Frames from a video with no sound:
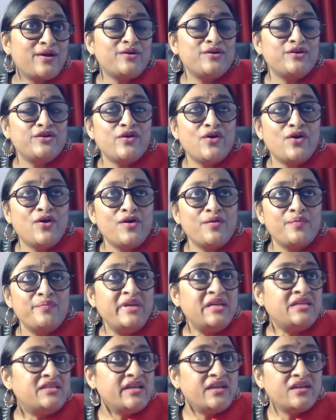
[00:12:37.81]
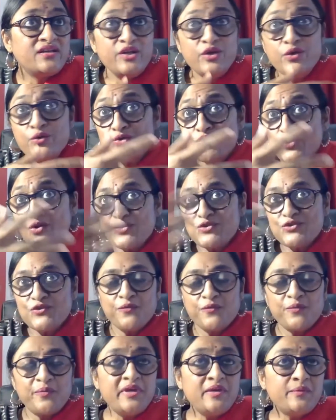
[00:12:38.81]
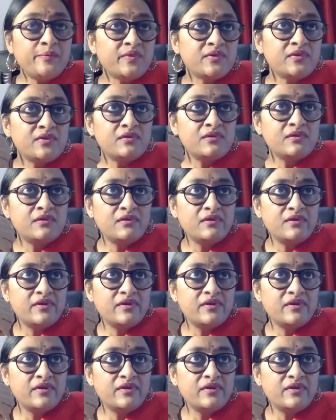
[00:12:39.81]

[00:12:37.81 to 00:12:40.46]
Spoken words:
You're meeting new sorts of people.